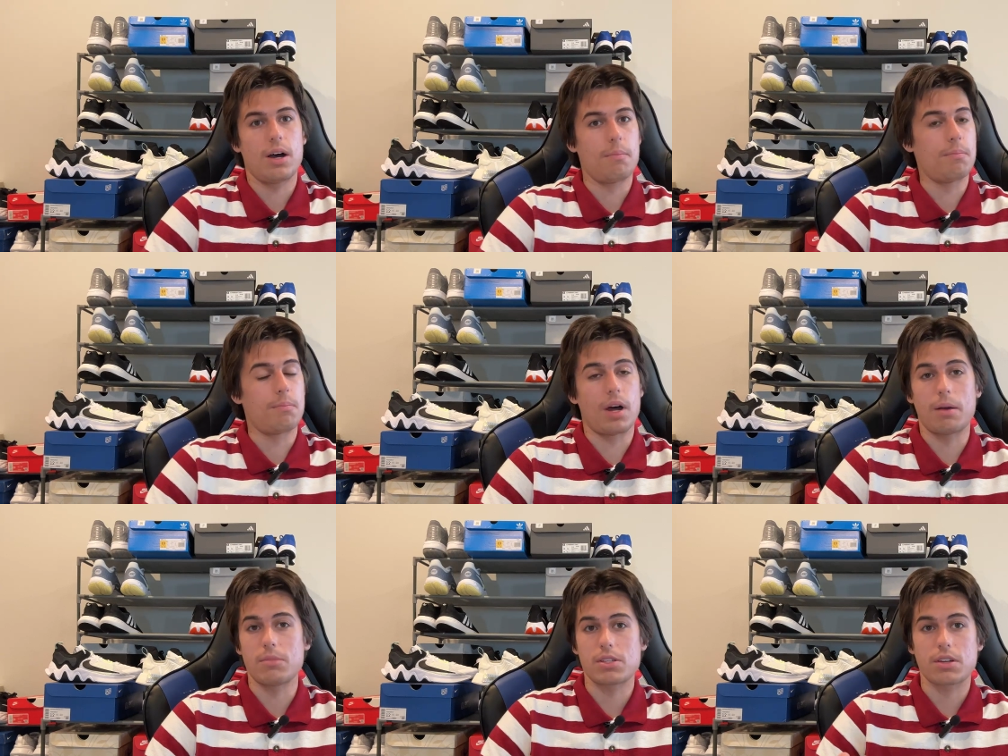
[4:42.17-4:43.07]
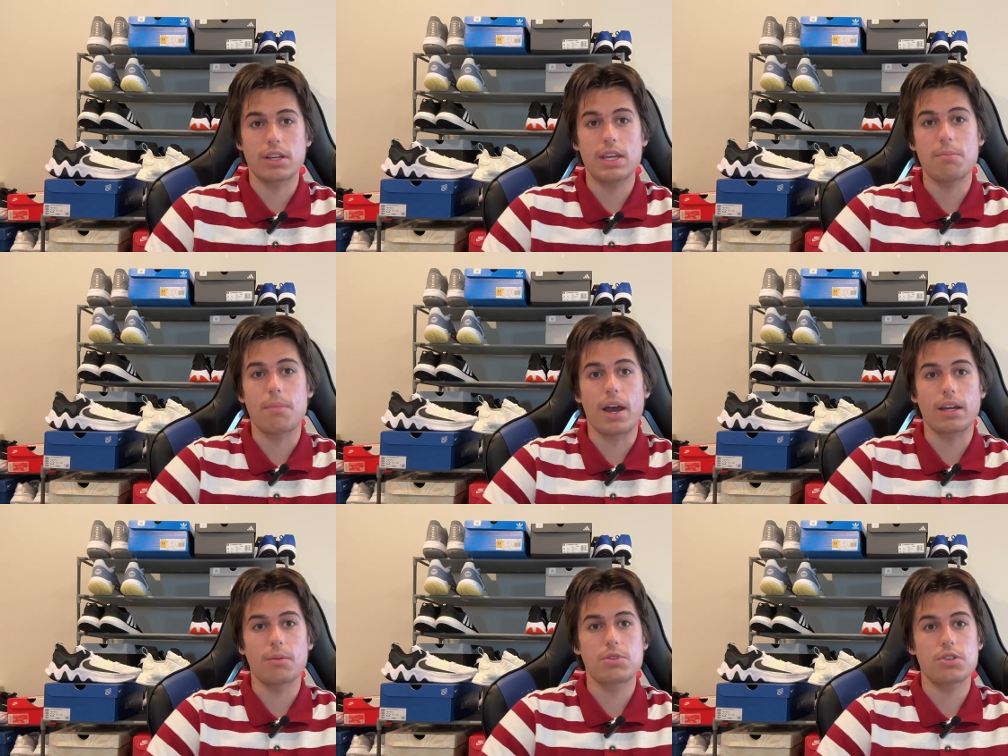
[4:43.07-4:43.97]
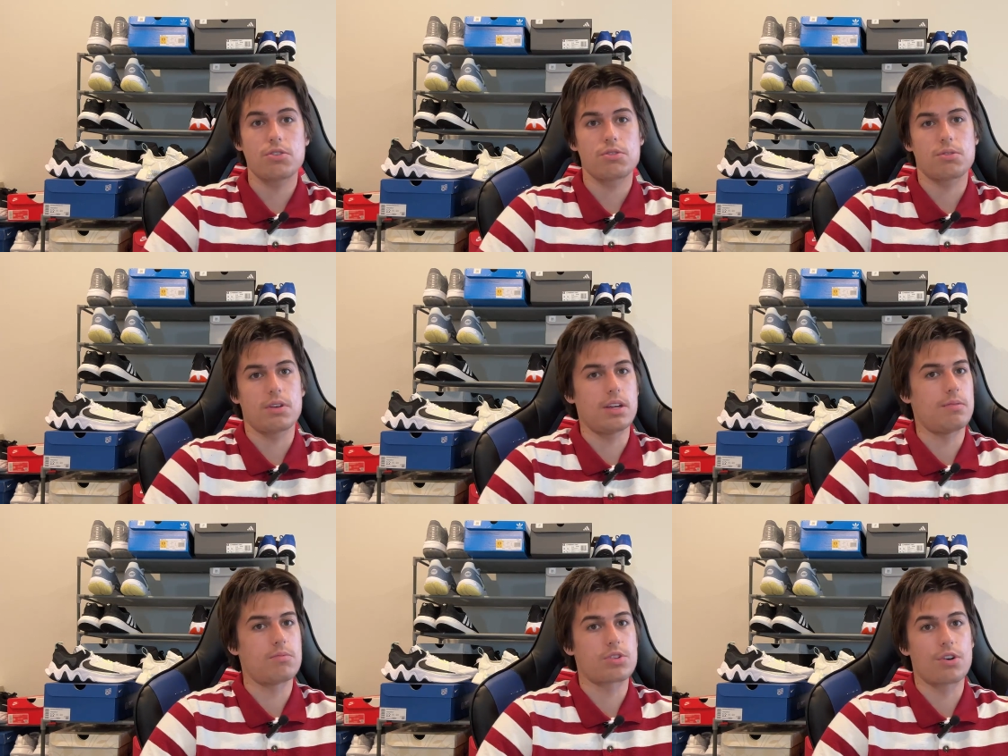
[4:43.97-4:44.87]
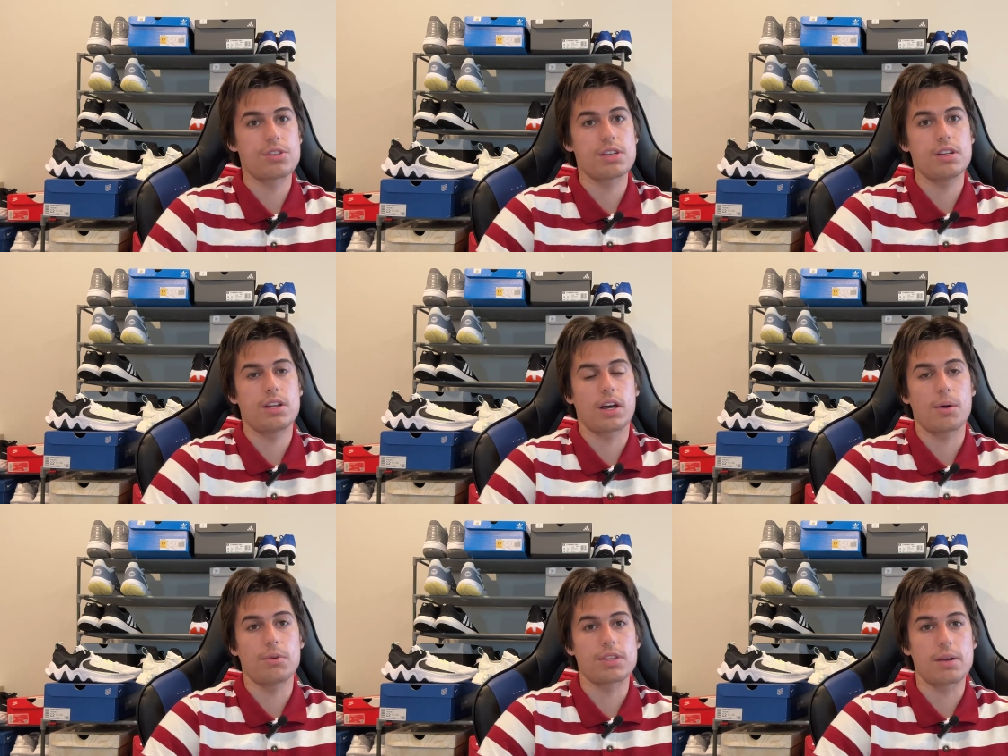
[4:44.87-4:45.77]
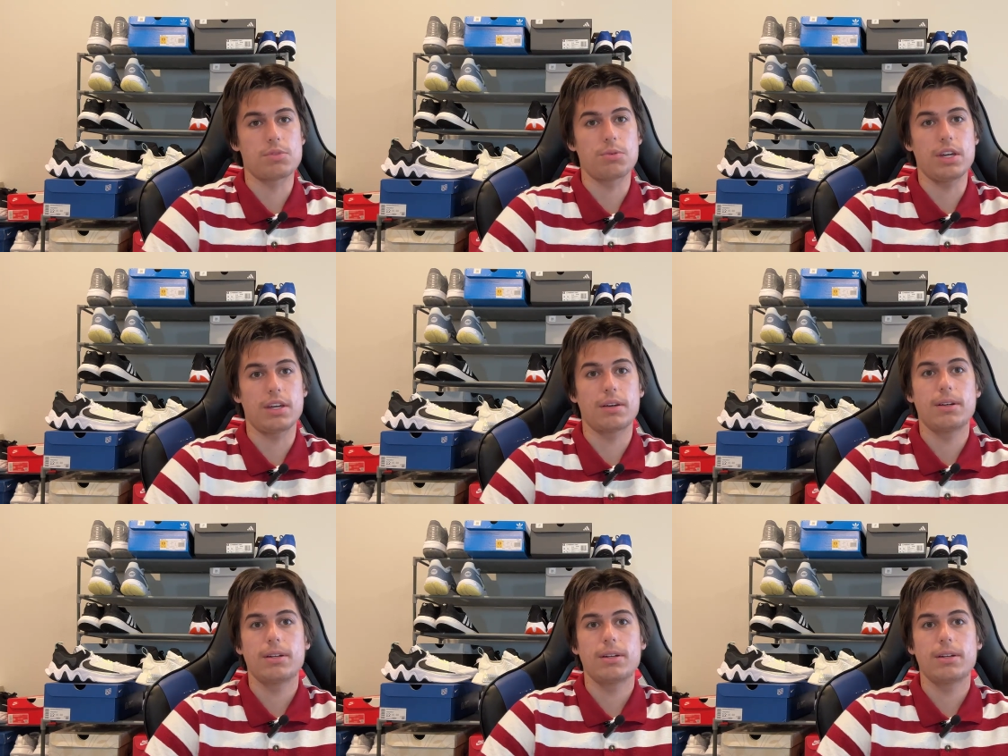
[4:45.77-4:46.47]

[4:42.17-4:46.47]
but I'm just going to keep buying up shoes and sourcing a couple times a week.